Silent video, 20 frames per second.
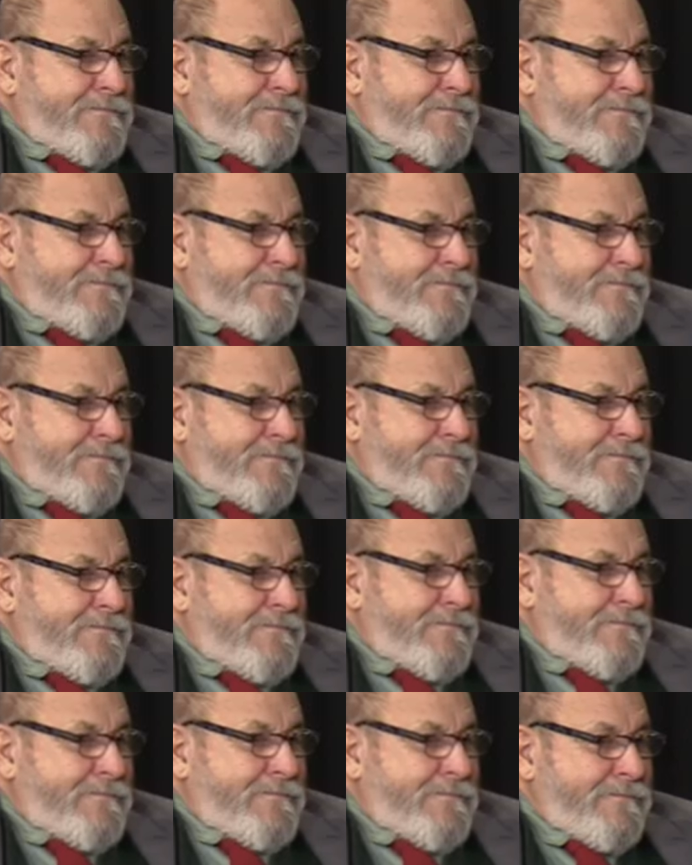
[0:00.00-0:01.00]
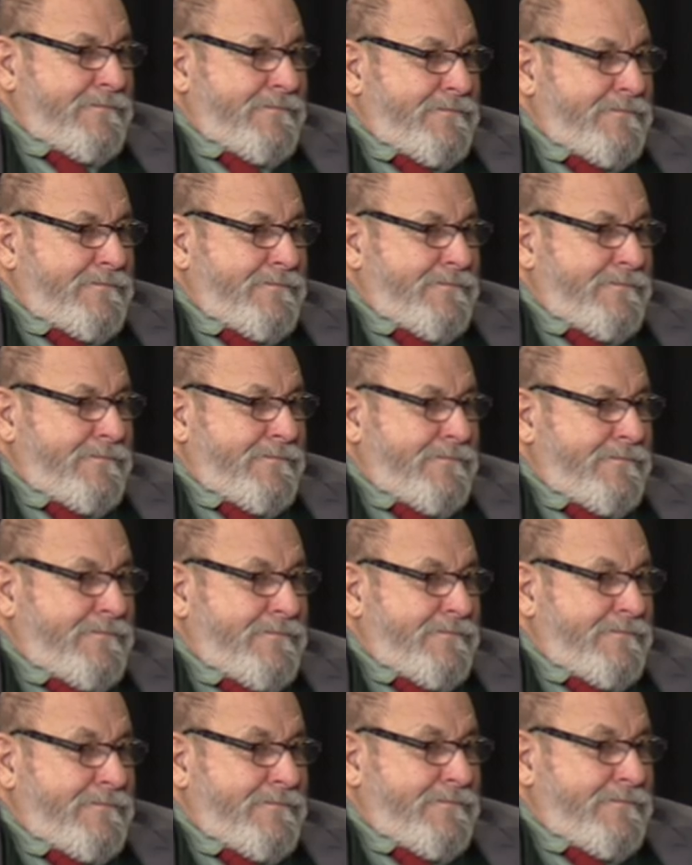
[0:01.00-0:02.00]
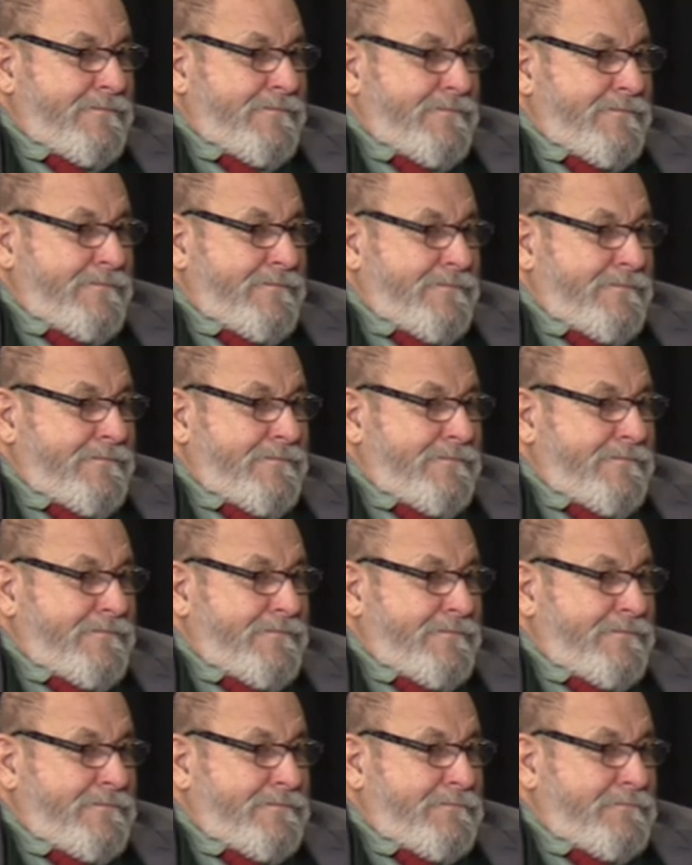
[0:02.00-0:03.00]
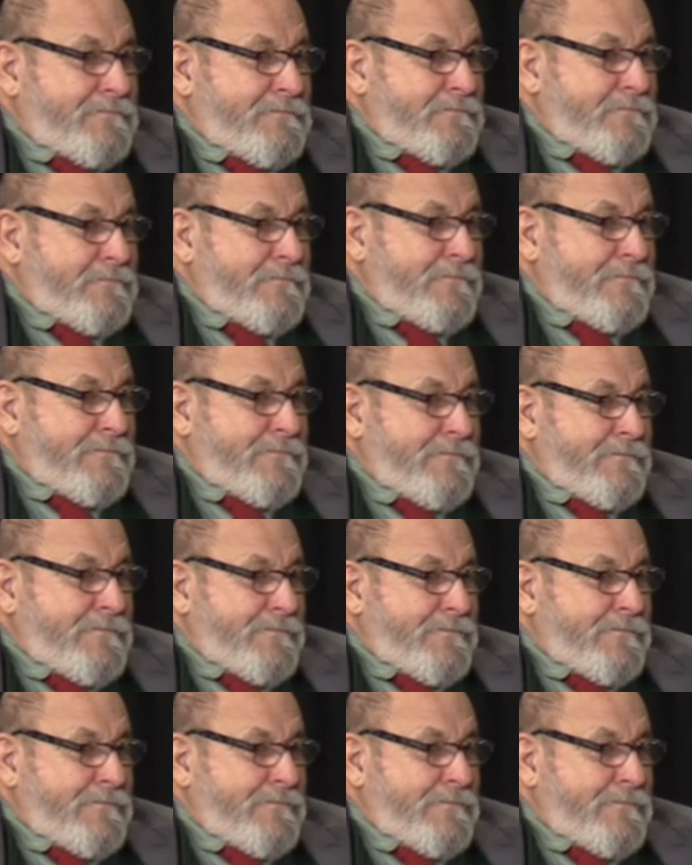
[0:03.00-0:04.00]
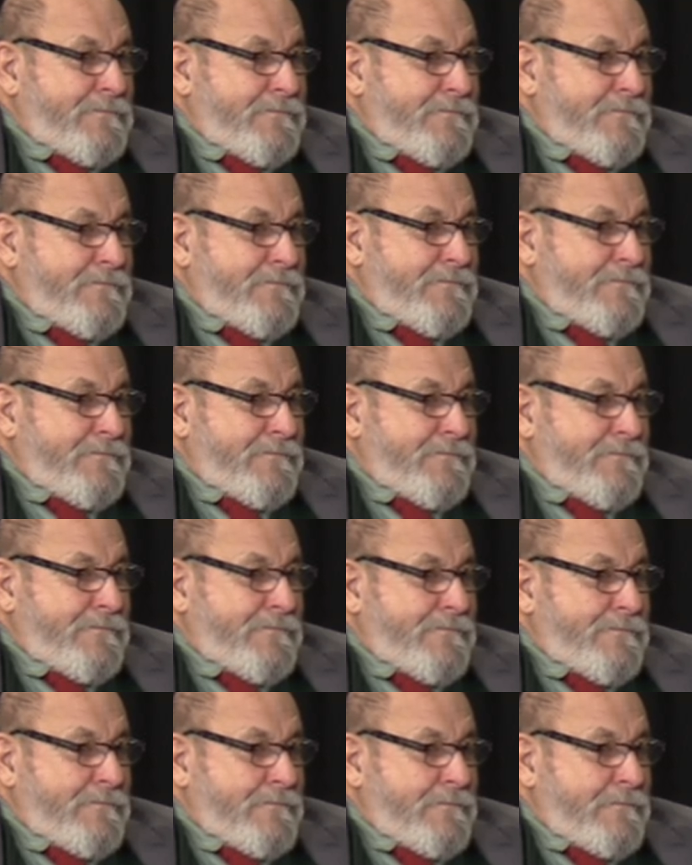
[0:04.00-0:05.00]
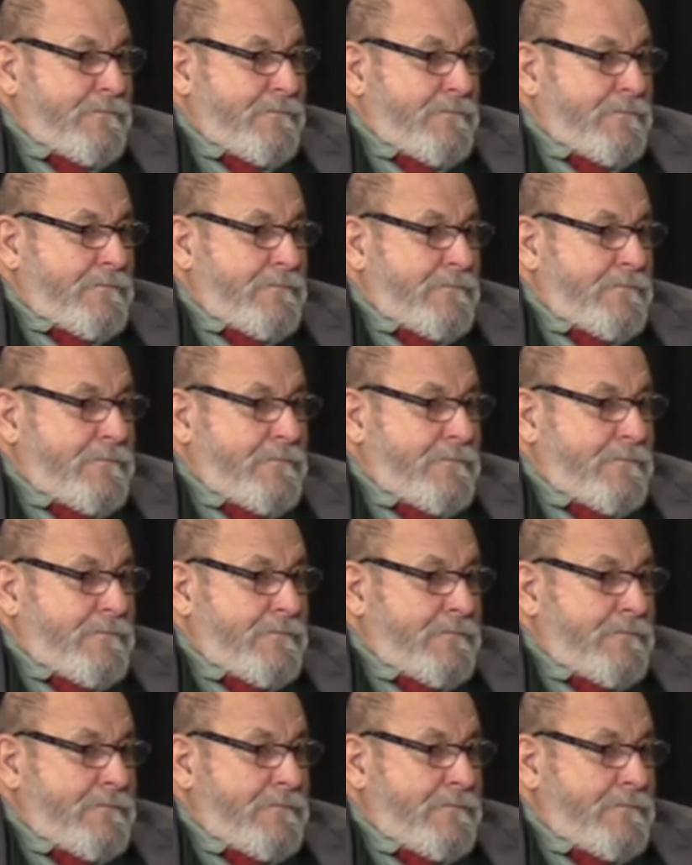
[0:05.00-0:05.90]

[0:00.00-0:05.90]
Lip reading: (not speaking)